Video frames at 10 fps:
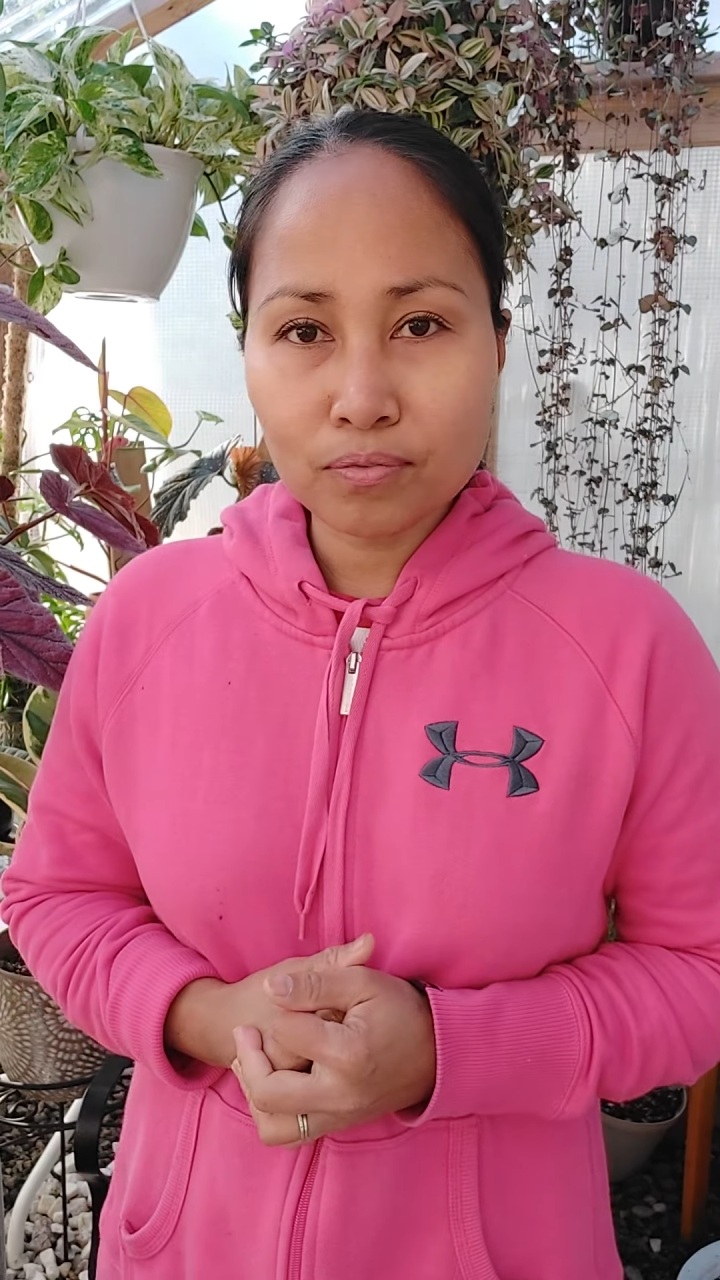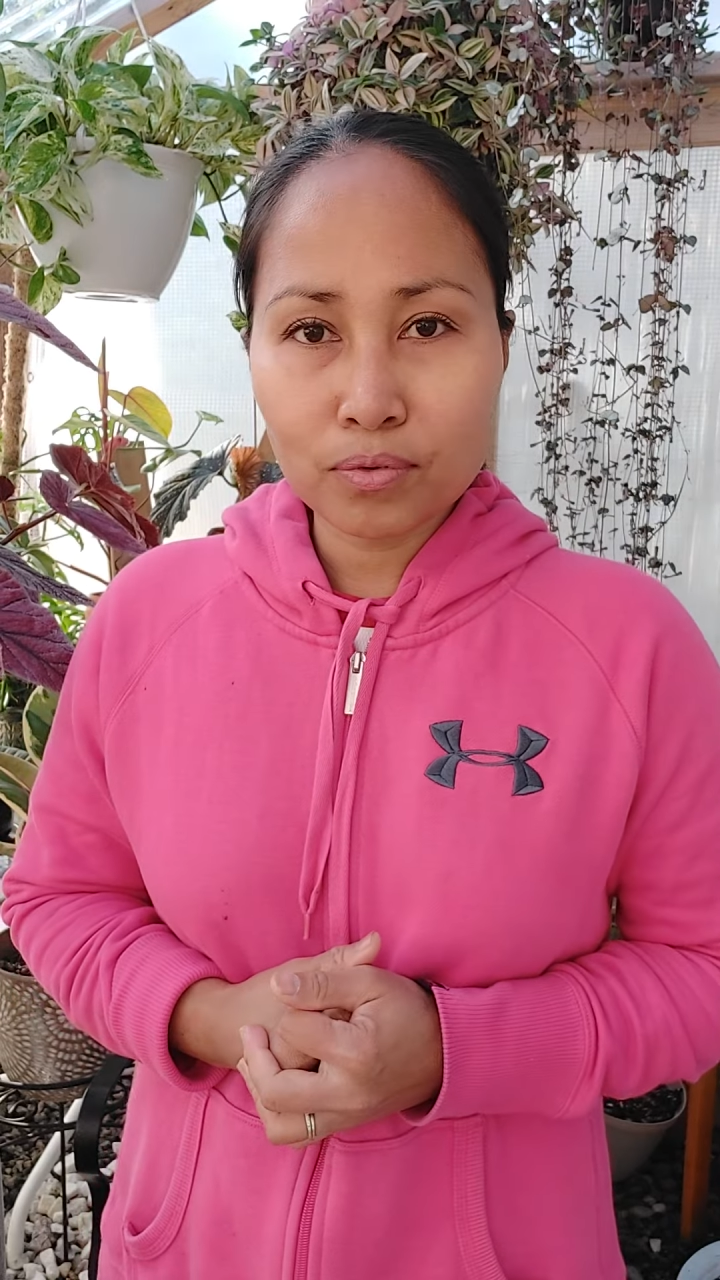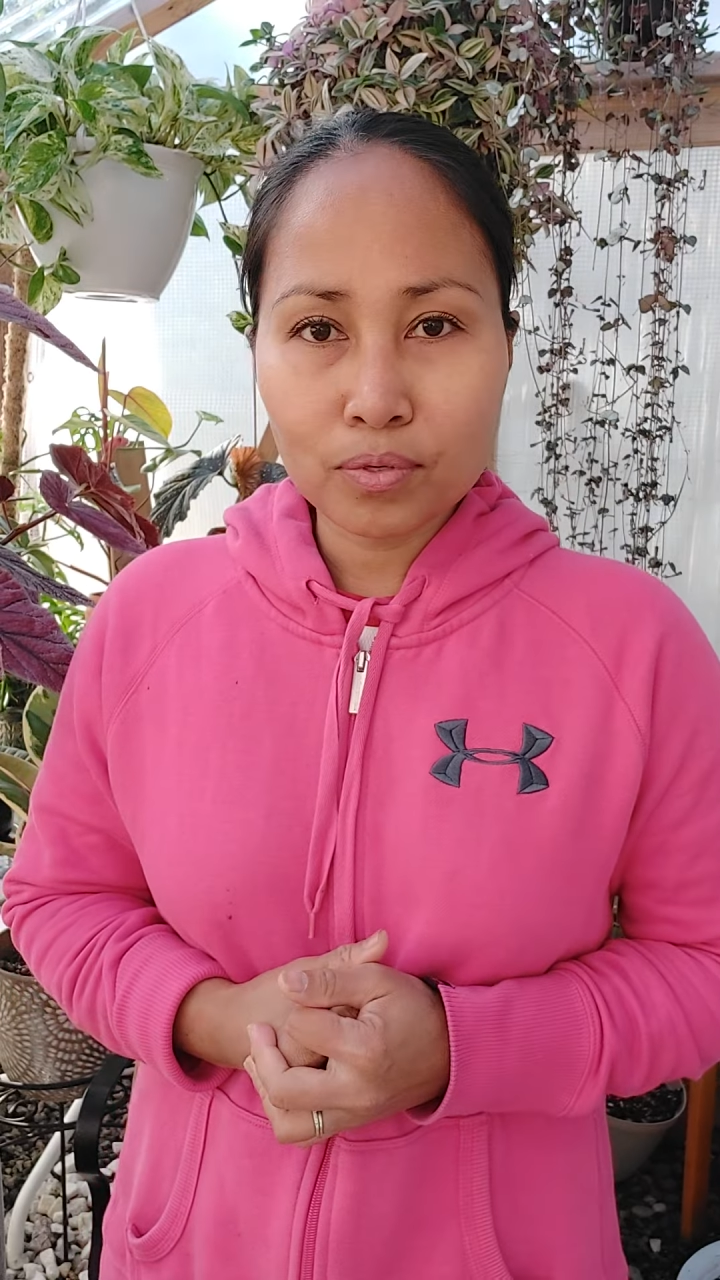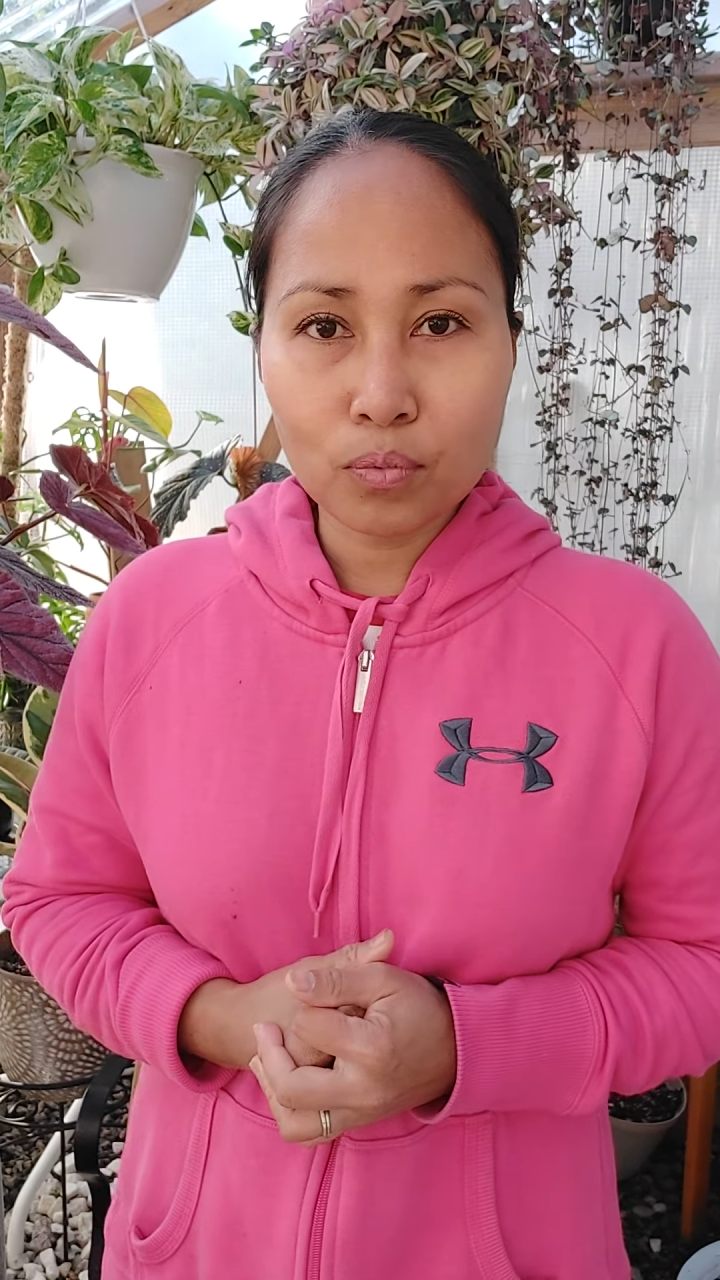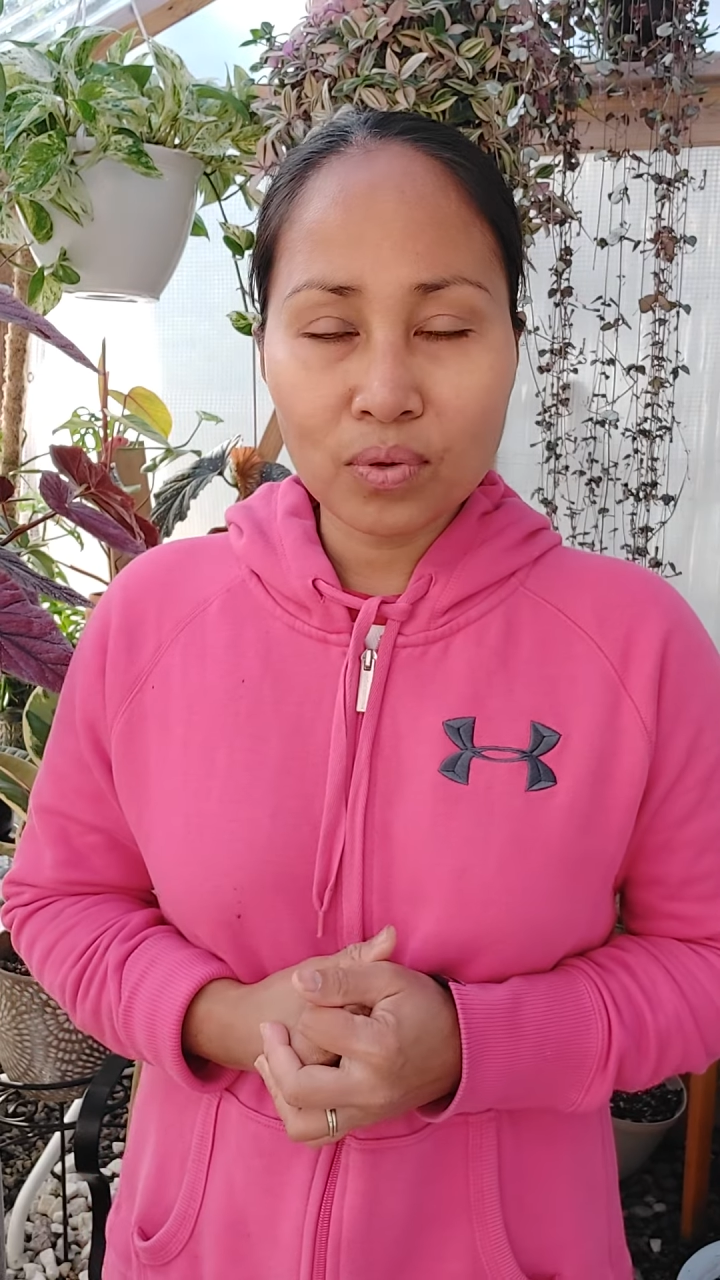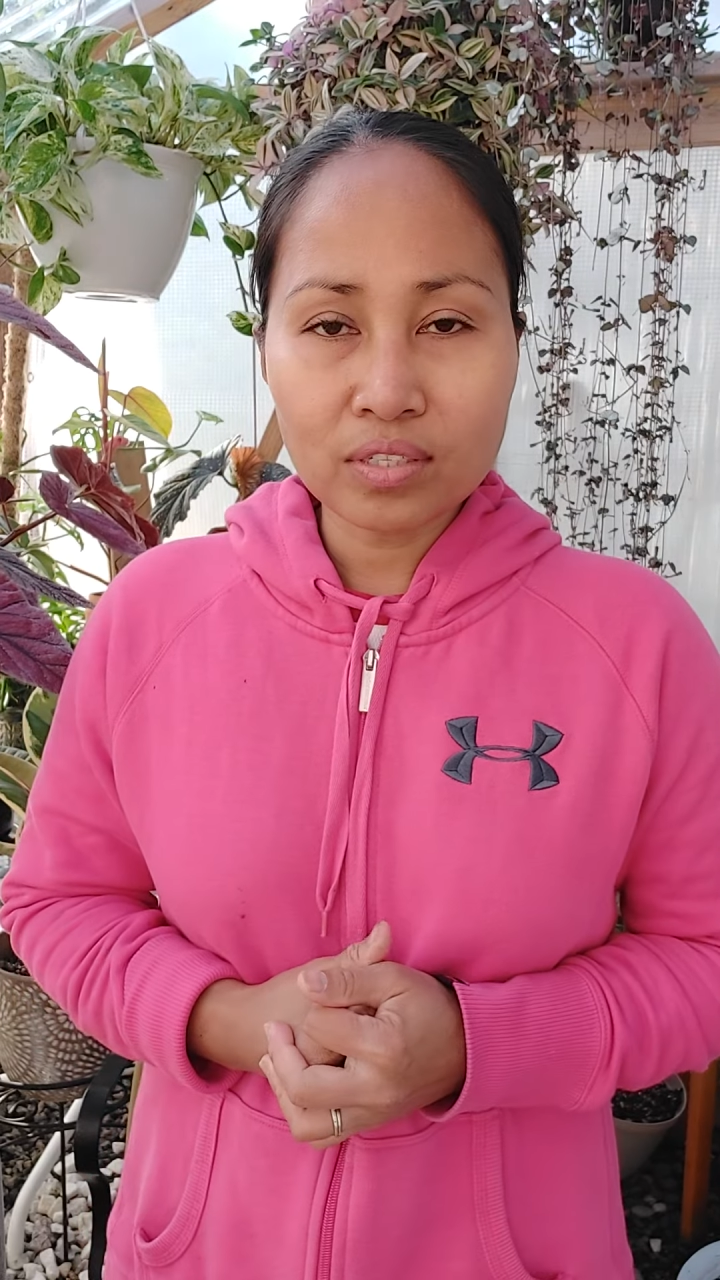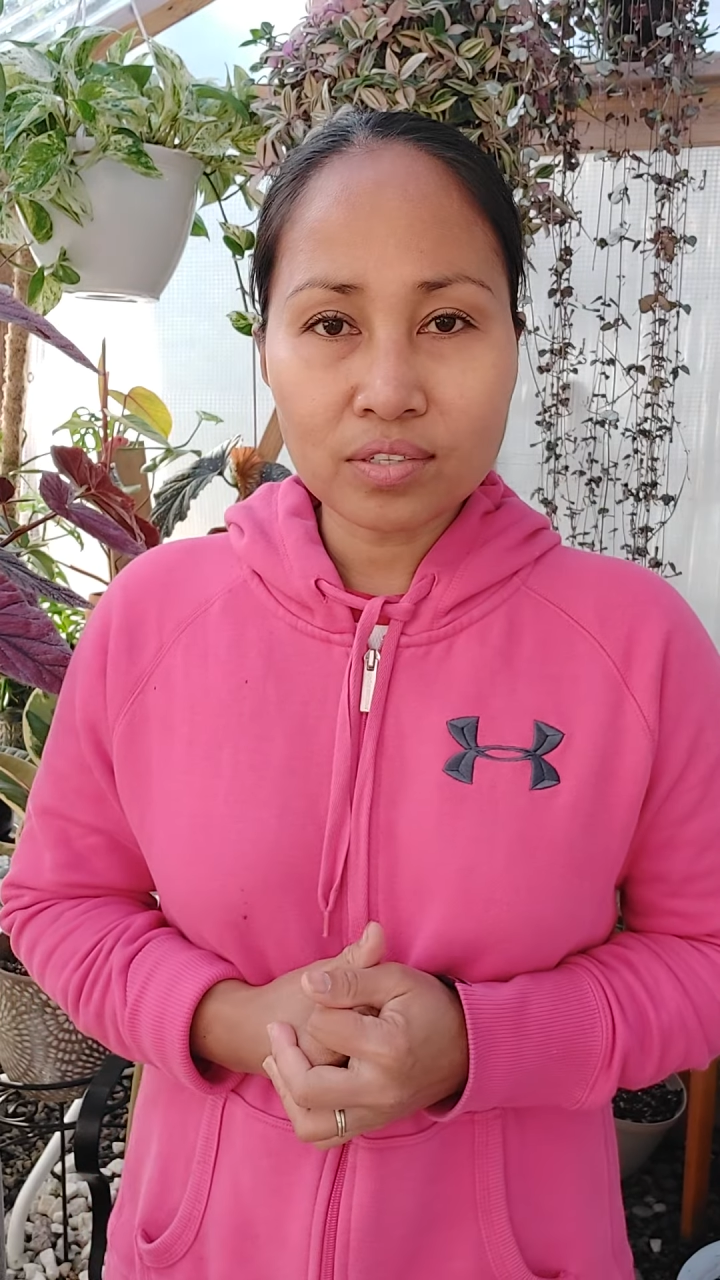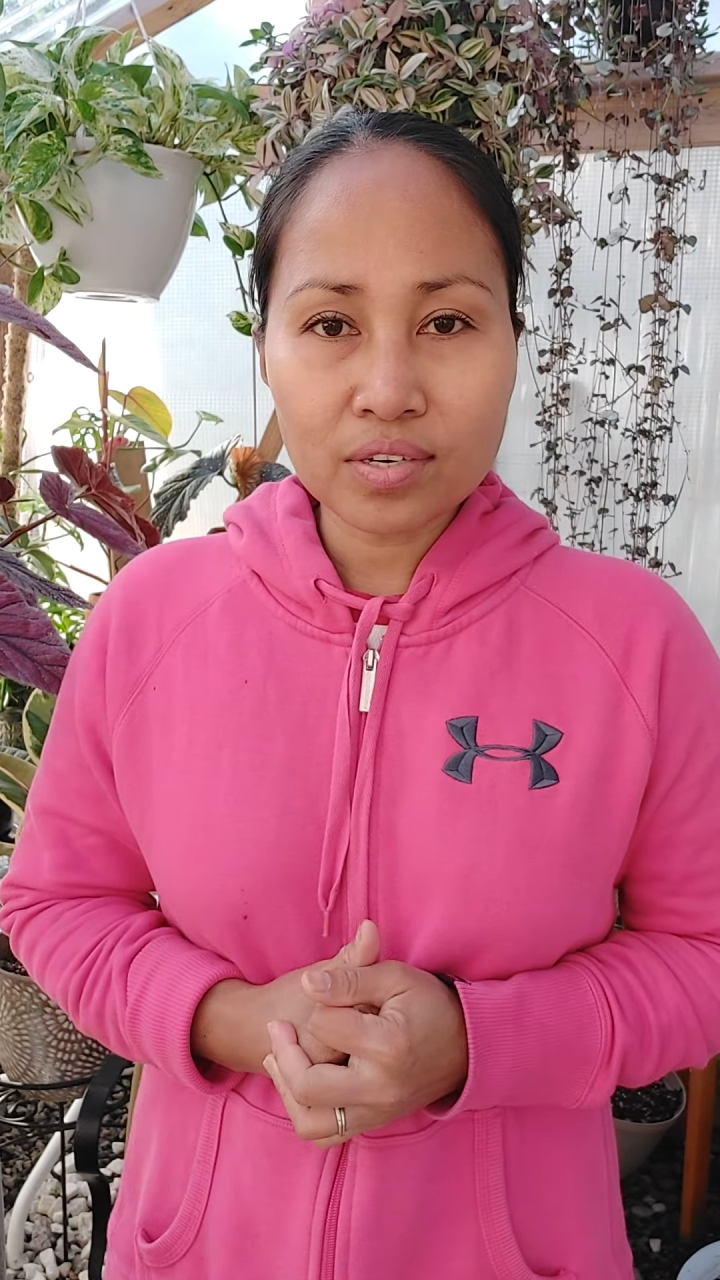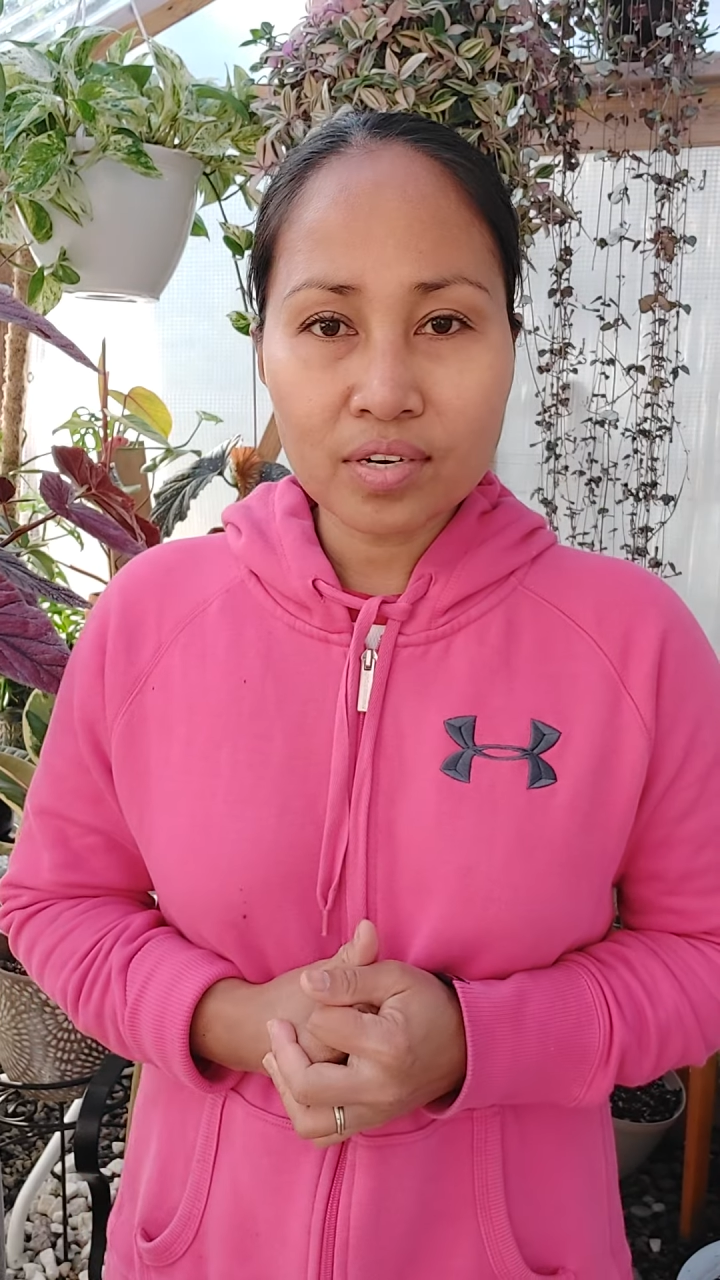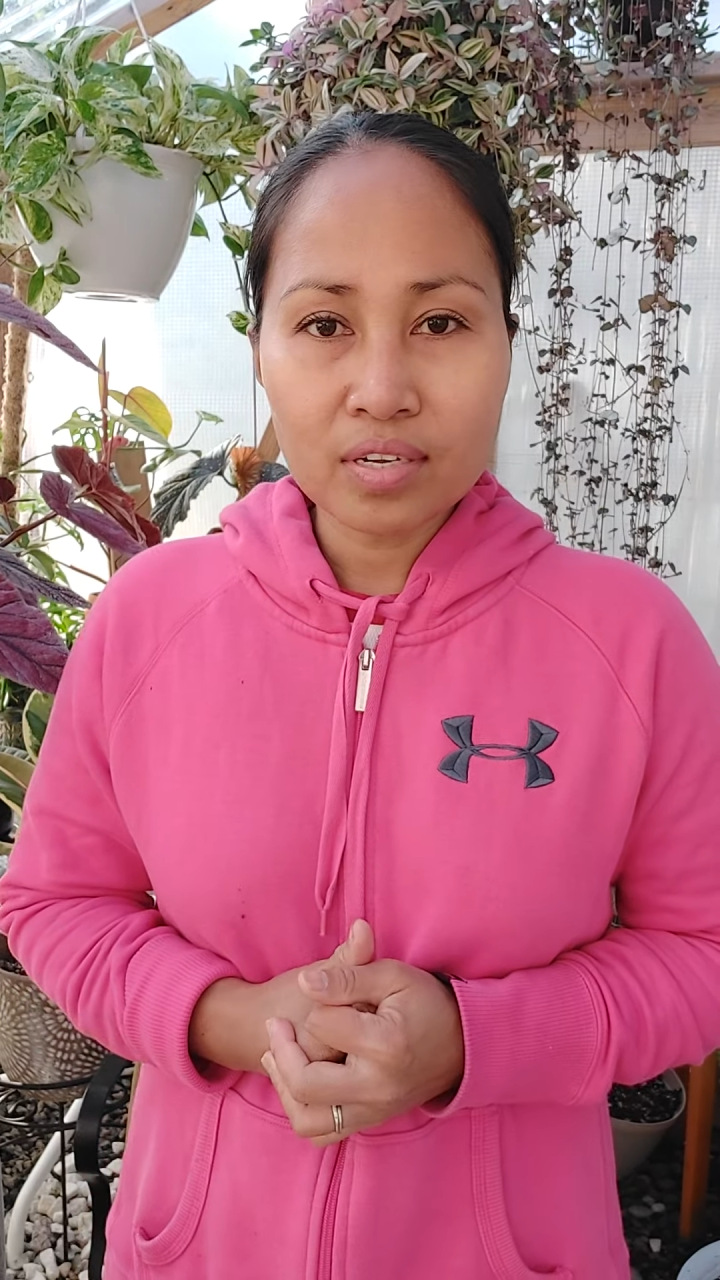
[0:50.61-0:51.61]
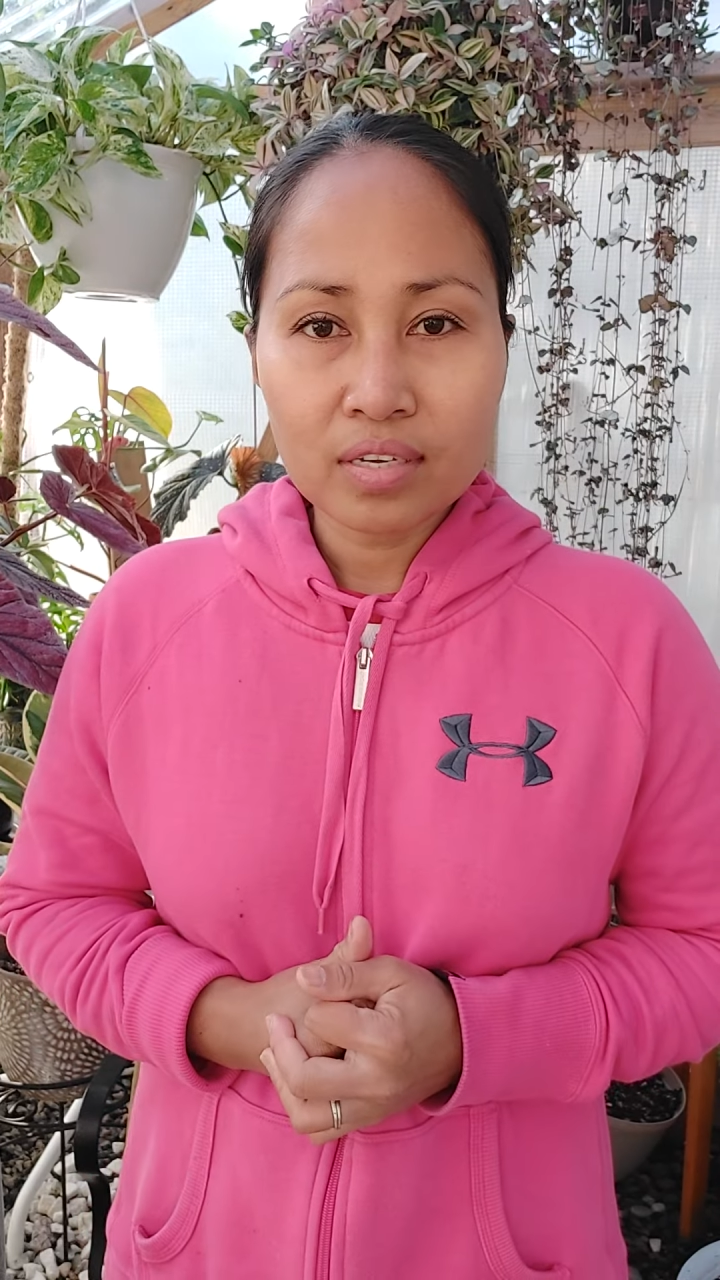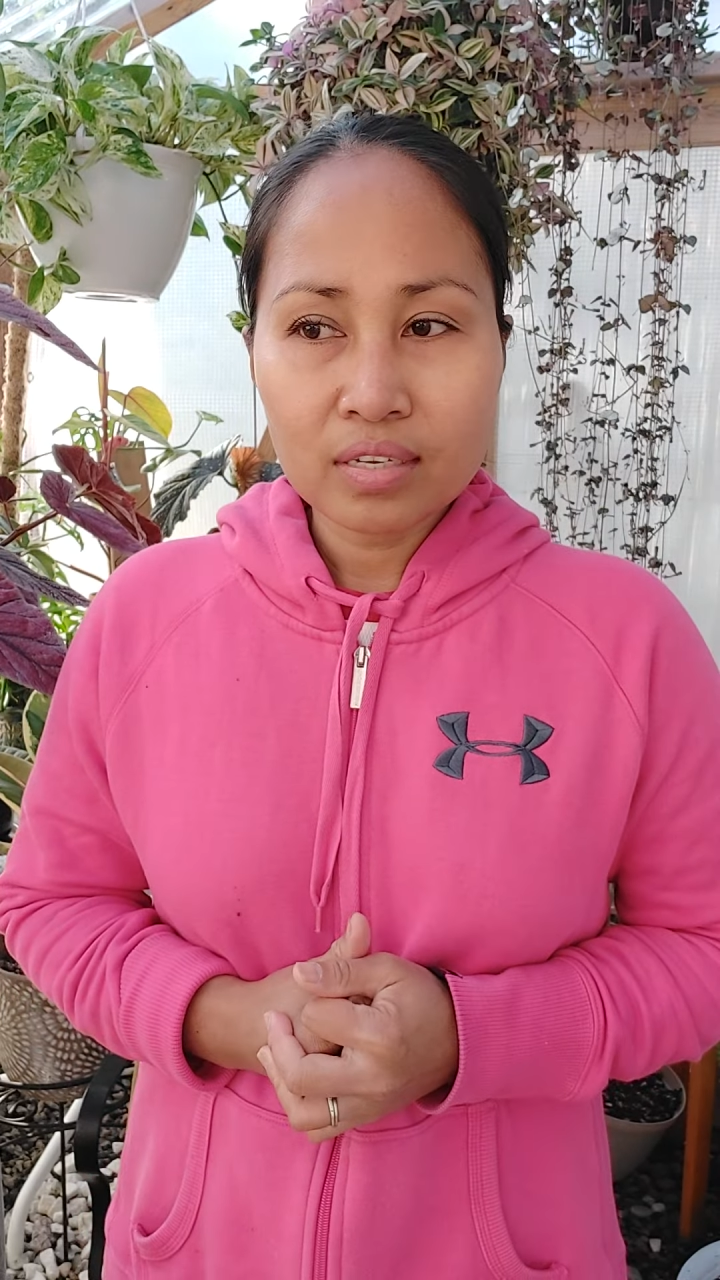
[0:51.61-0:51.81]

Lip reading: for the winter.